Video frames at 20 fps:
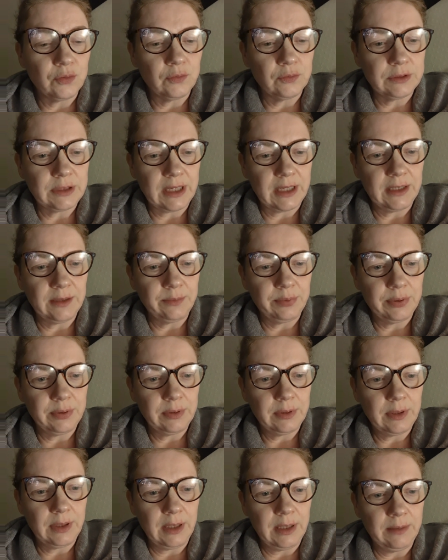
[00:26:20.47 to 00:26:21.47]
type,
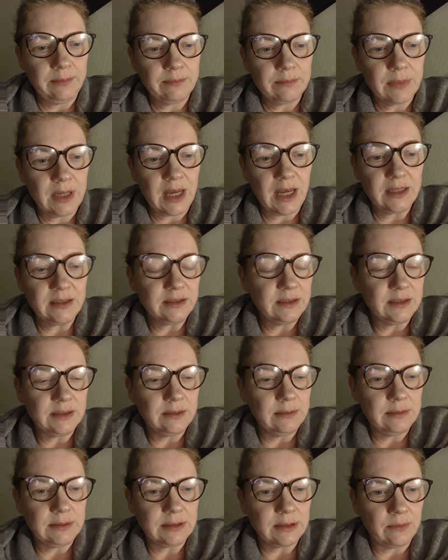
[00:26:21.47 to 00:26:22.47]
and
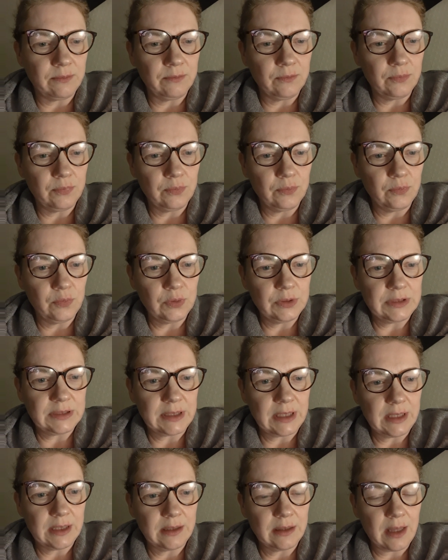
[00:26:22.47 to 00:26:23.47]
some would
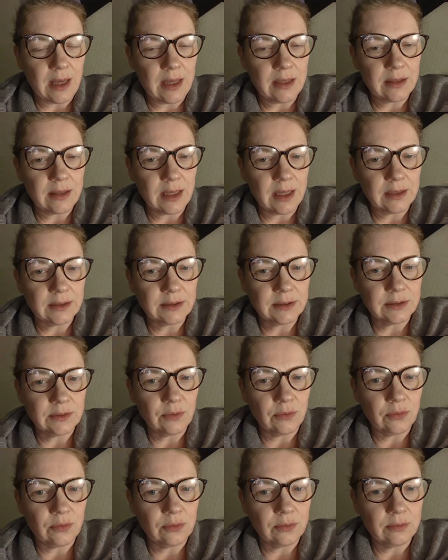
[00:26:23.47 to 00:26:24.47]
say that that's
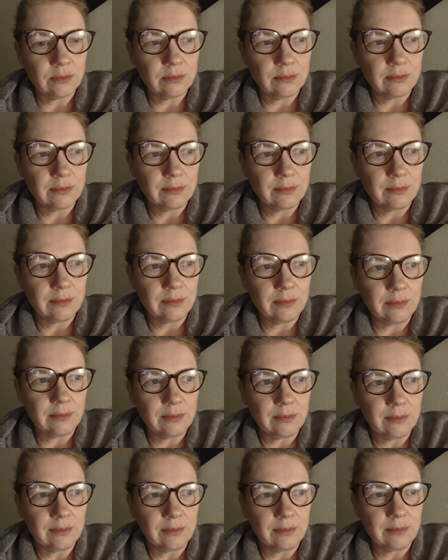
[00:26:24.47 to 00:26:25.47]
not
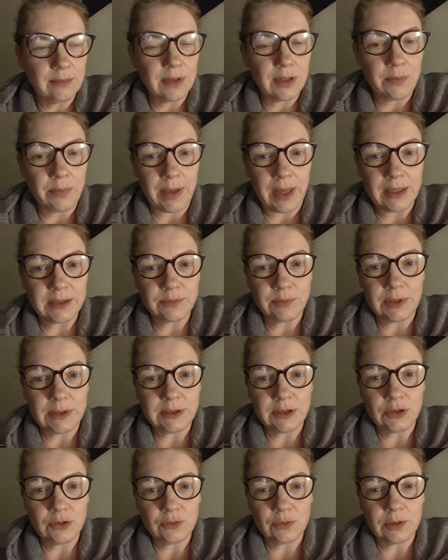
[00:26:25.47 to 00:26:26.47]
the best way
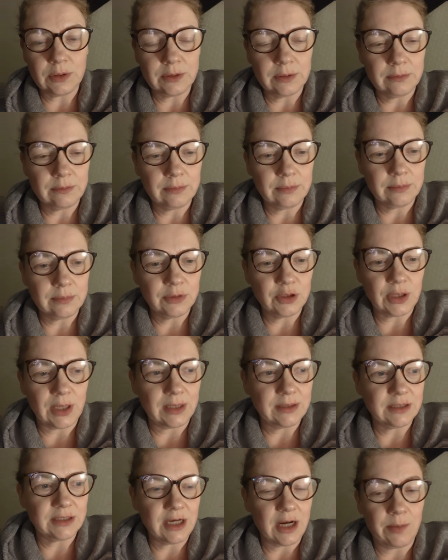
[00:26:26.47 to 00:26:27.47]
to do it.
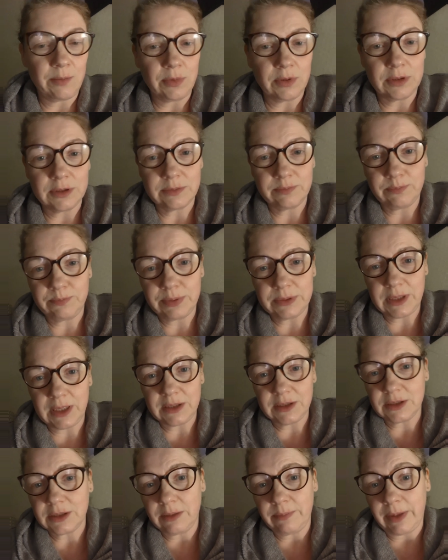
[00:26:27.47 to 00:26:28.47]
Transdermal is
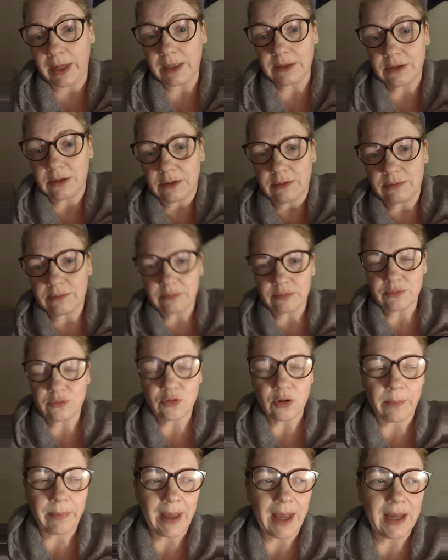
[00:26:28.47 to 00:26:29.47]
potentially better
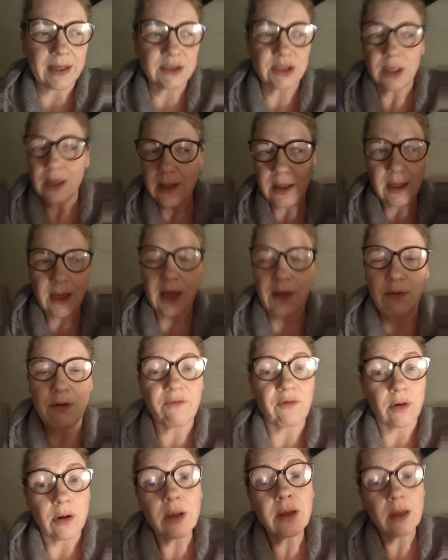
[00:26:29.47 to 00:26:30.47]
through a patch.
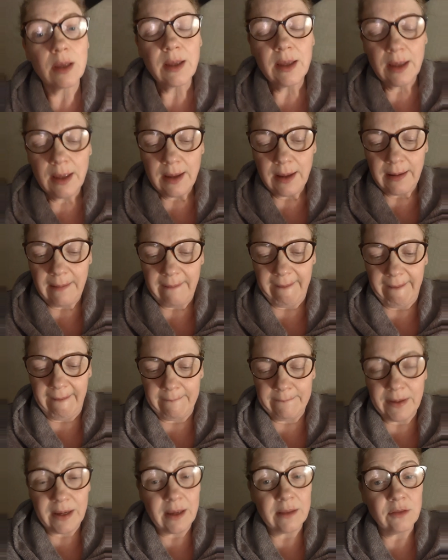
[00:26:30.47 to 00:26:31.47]
However,
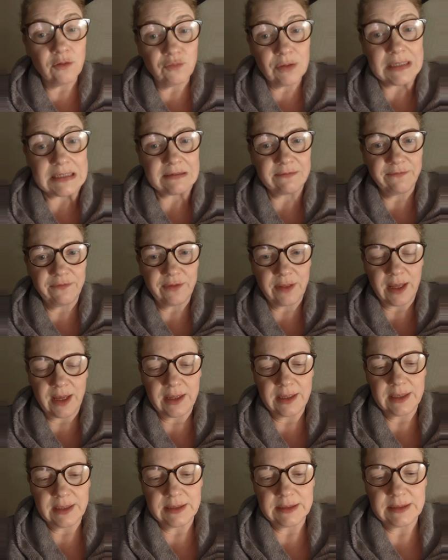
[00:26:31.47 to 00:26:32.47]
and the reason for
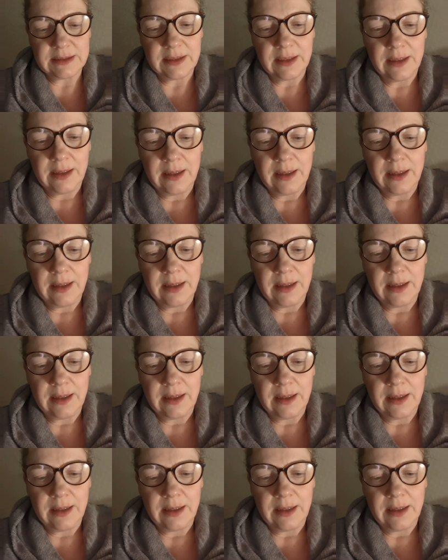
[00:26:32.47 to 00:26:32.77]
that is,